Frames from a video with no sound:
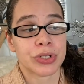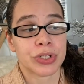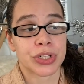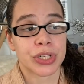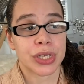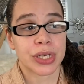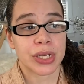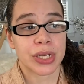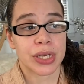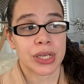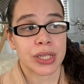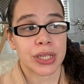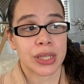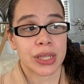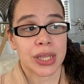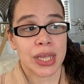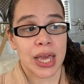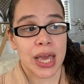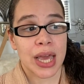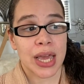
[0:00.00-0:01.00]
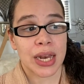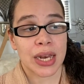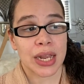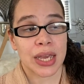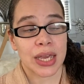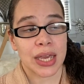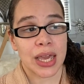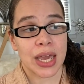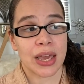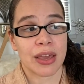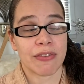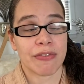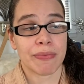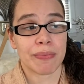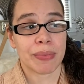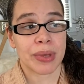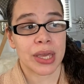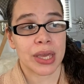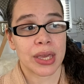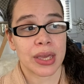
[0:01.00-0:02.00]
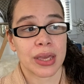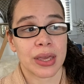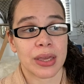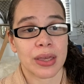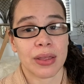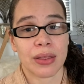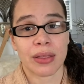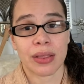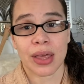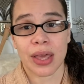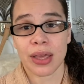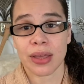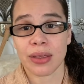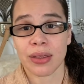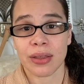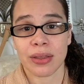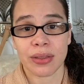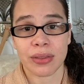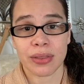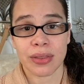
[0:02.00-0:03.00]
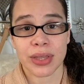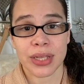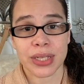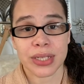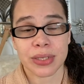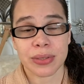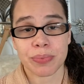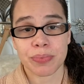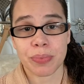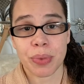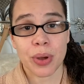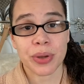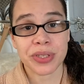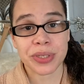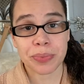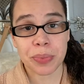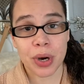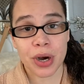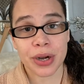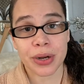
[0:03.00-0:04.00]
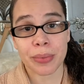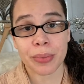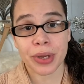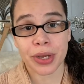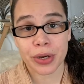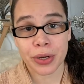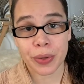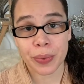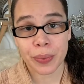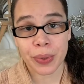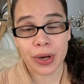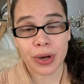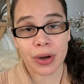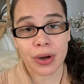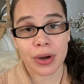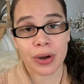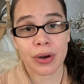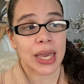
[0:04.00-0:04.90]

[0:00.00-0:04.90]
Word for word: She then gave me like this postpartum underwear